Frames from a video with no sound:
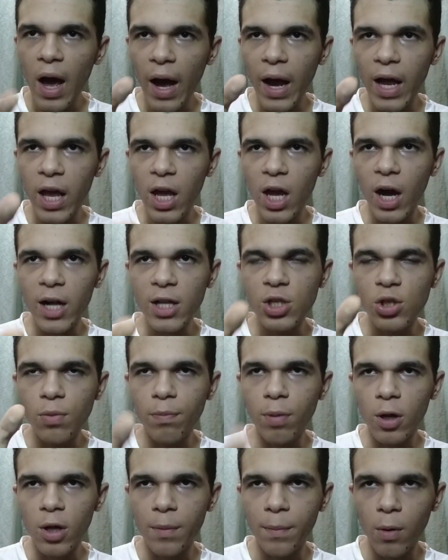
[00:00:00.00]
I got to
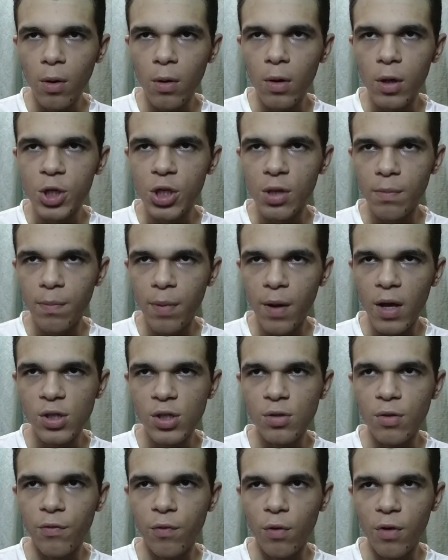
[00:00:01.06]
Bullet Bill Glitch and
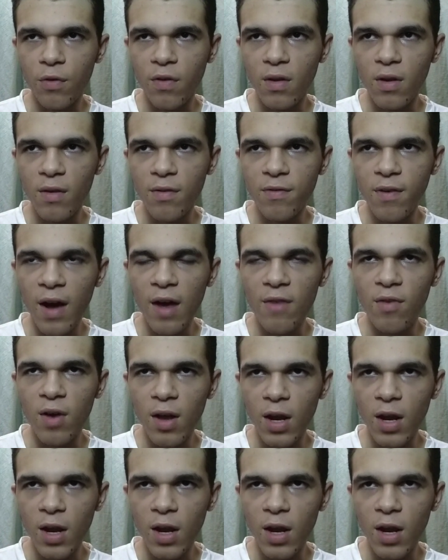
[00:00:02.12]
pace to 455,